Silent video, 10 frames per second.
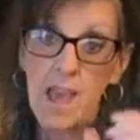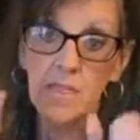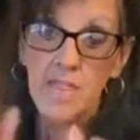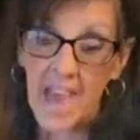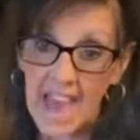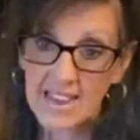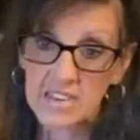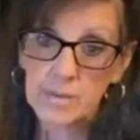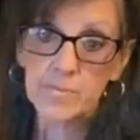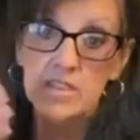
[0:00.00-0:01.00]
And
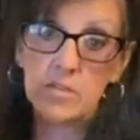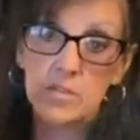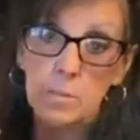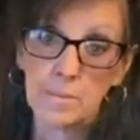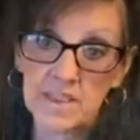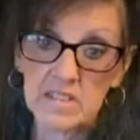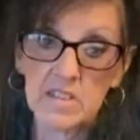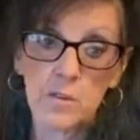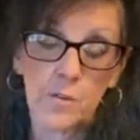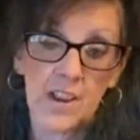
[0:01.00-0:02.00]
that is the
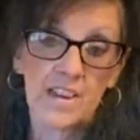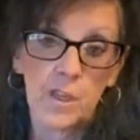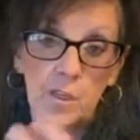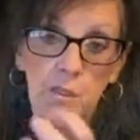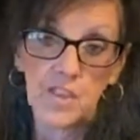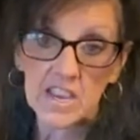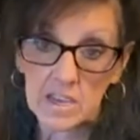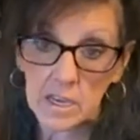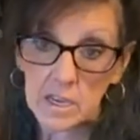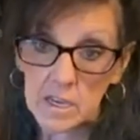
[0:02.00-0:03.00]
basis for any thick
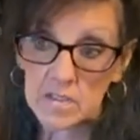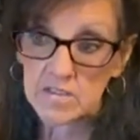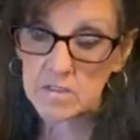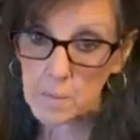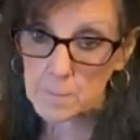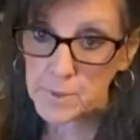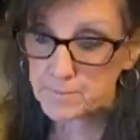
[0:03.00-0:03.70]
soup,